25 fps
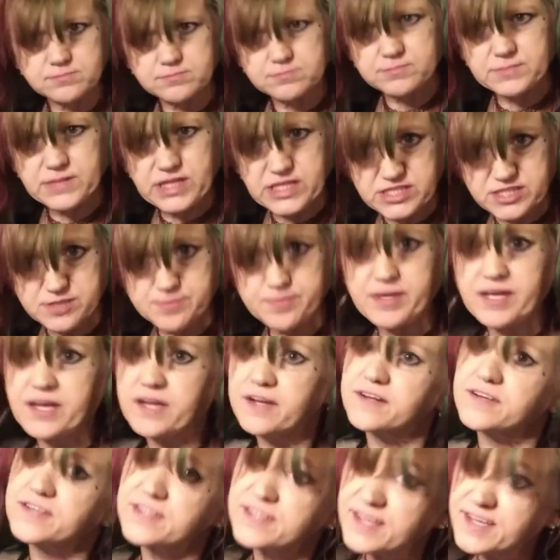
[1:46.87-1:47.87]
It's better,
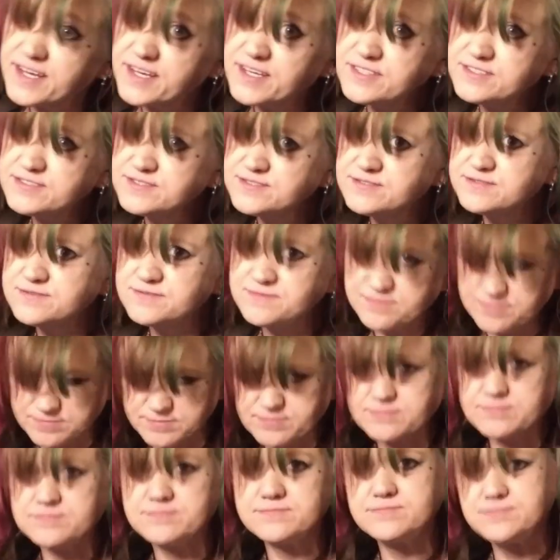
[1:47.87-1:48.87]
yeah?
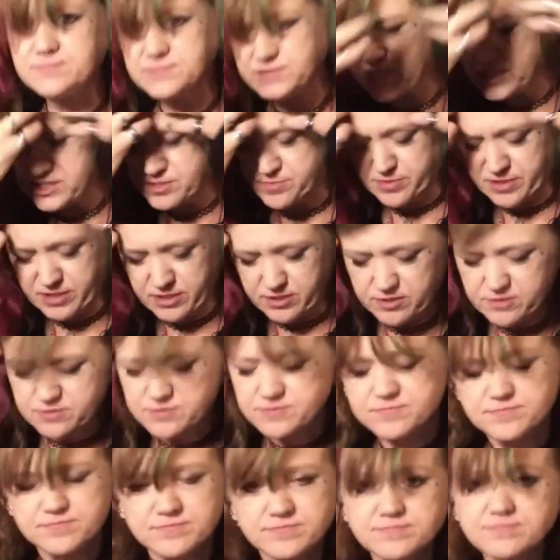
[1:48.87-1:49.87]
It's better?
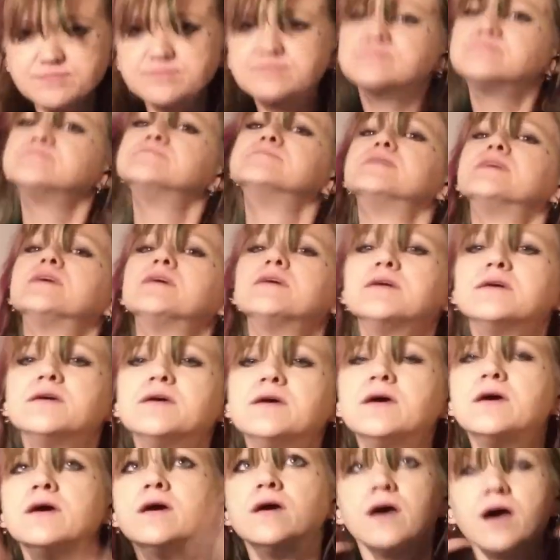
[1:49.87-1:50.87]

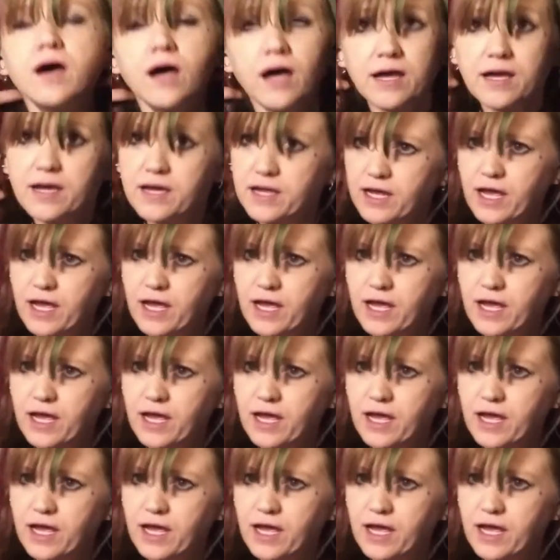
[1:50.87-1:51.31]
I have